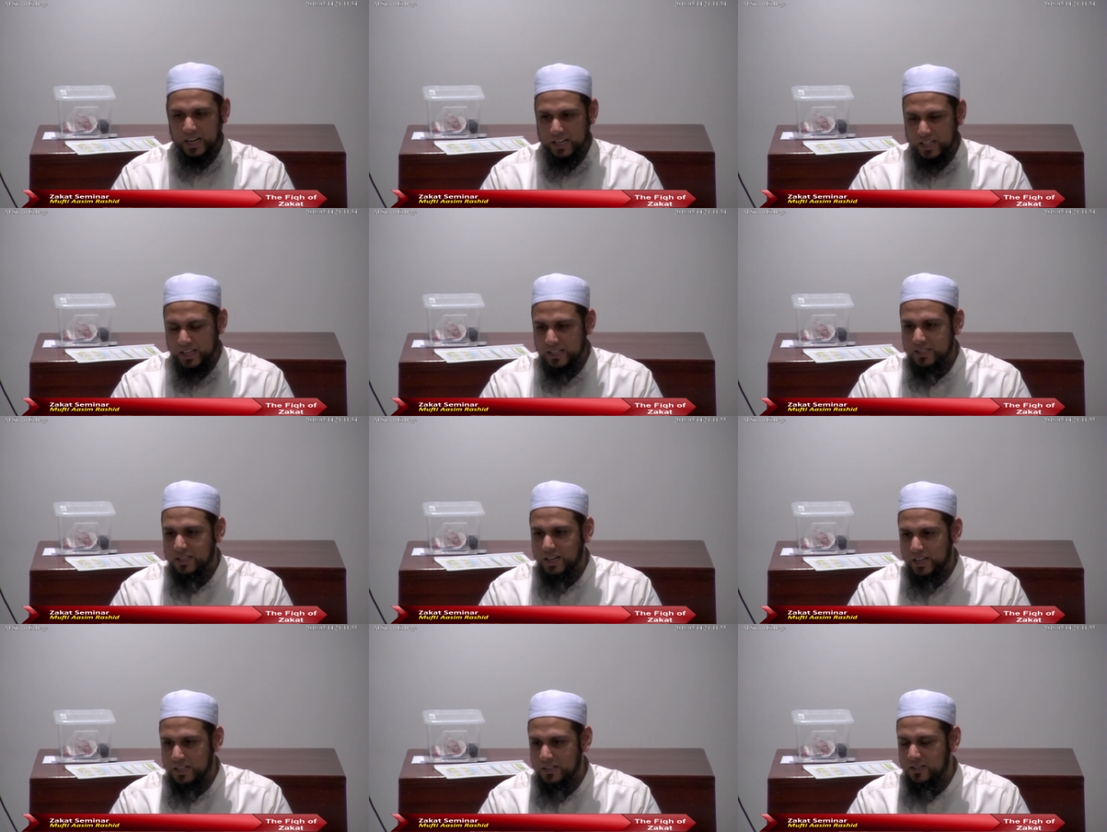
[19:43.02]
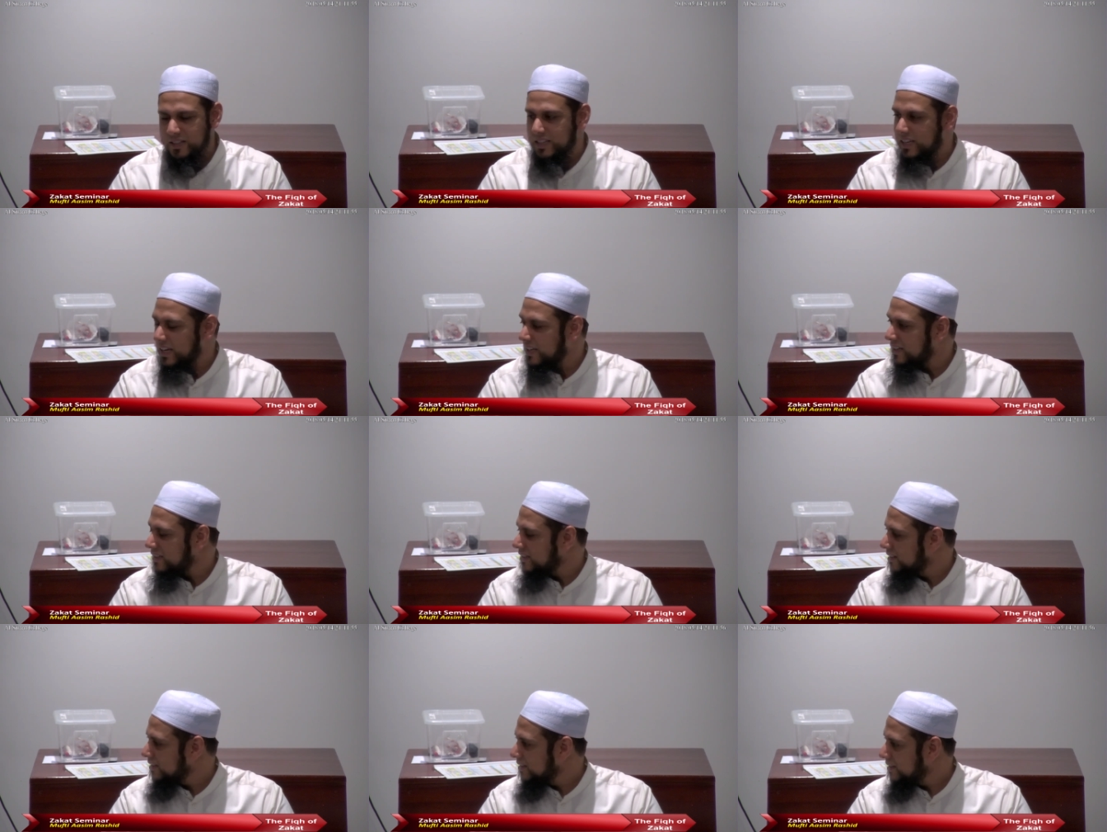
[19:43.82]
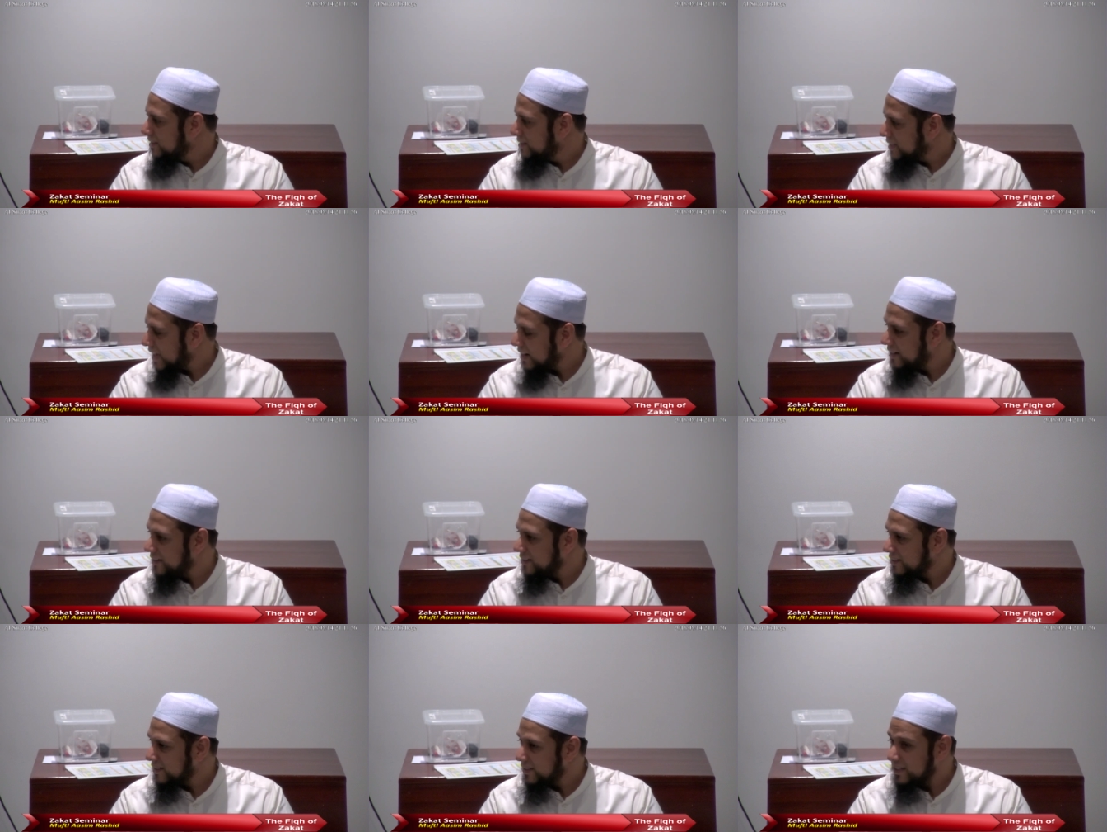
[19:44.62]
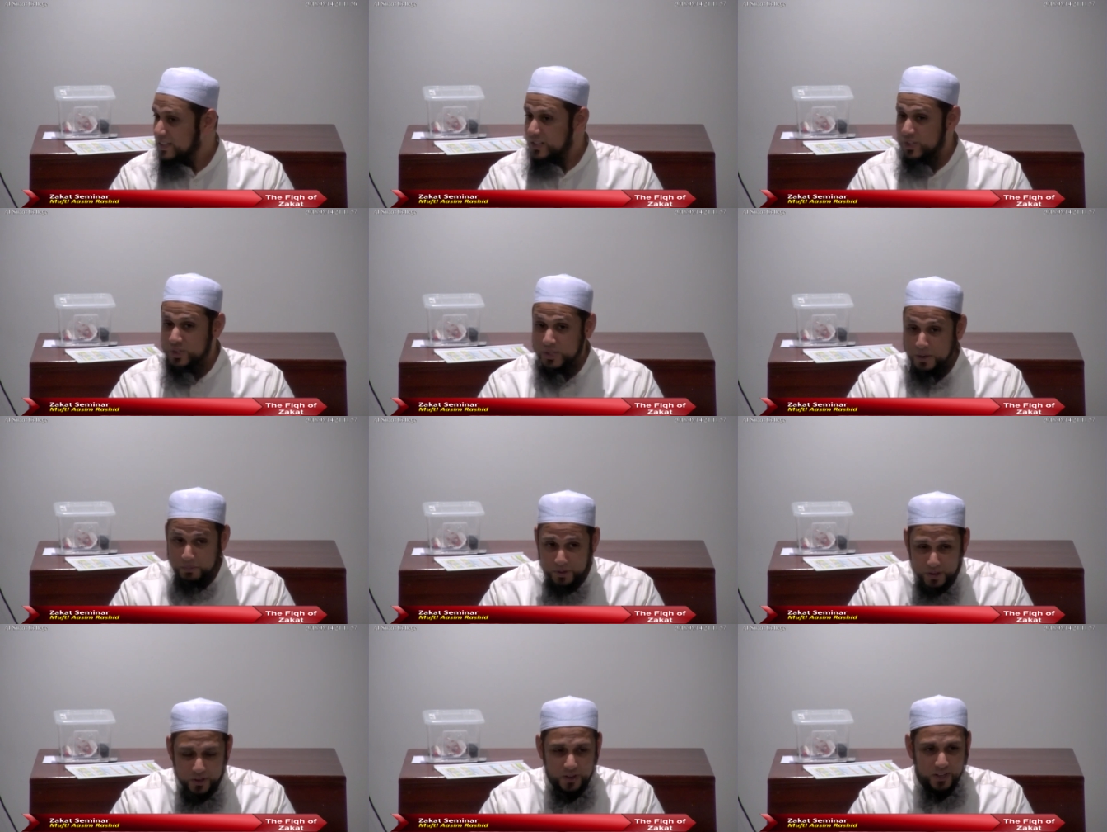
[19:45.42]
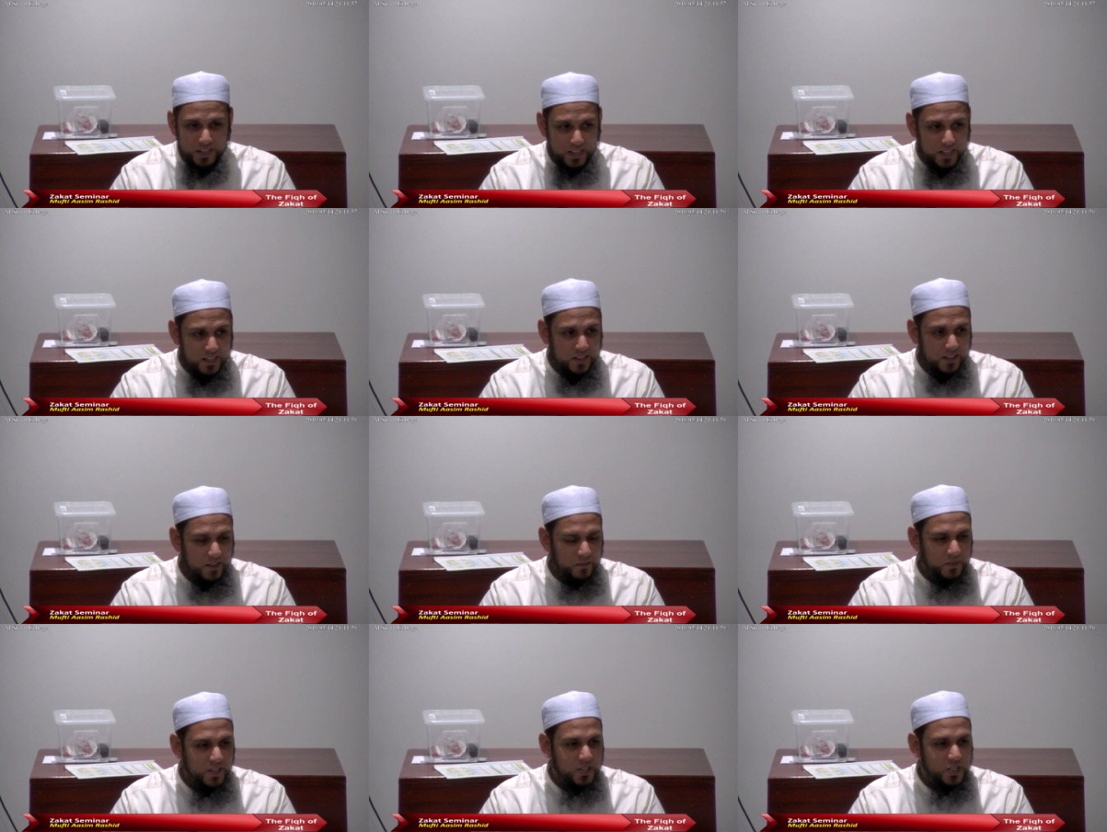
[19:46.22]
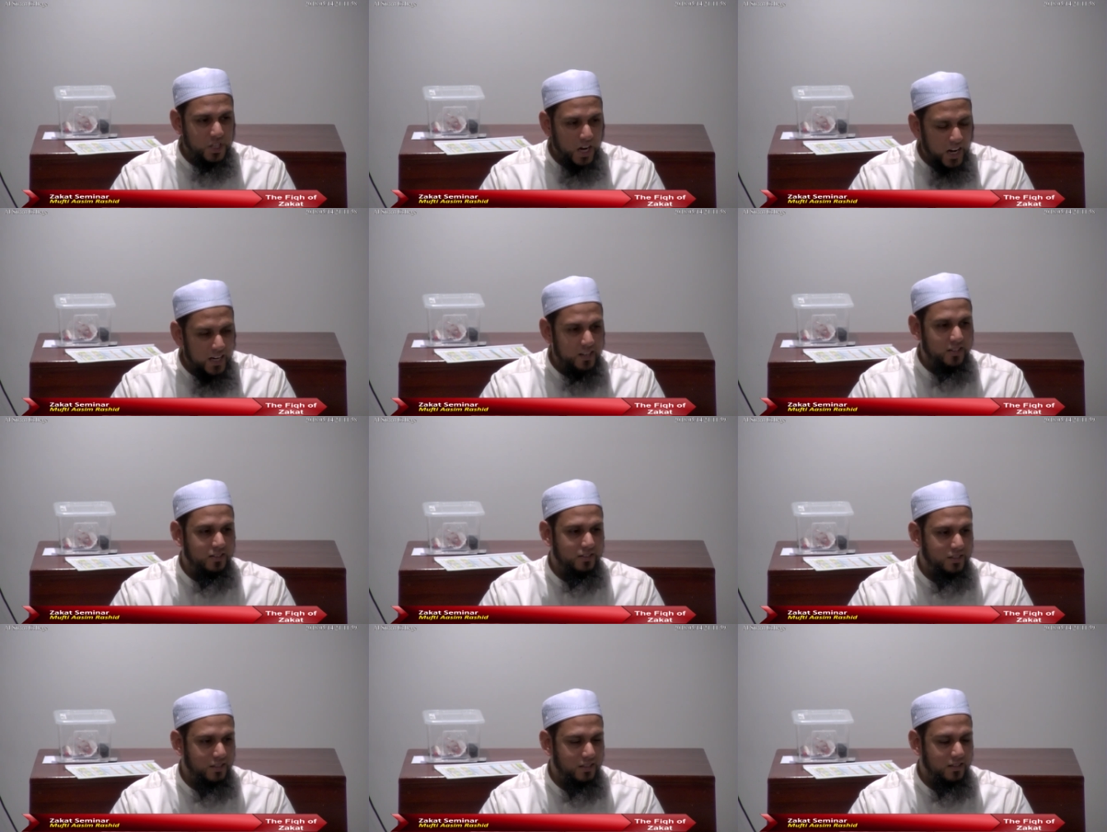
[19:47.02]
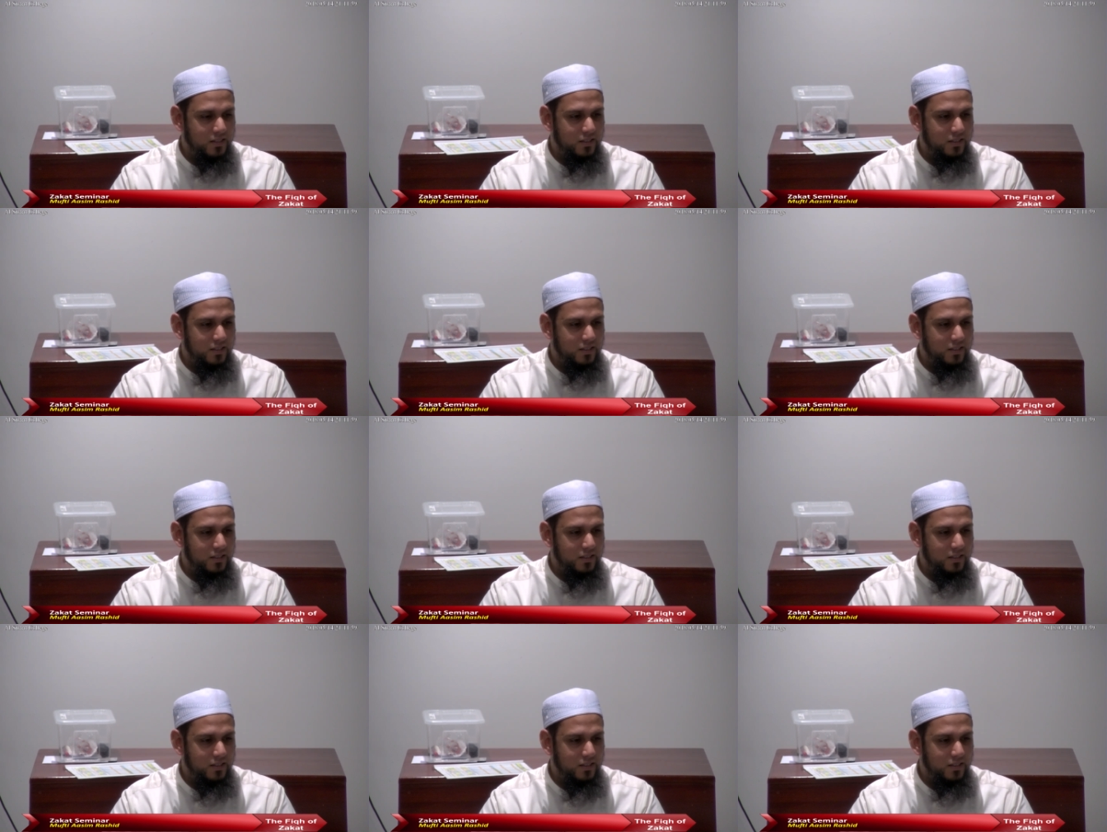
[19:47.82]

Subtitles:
unless and until they gain sanity. Similarly, the child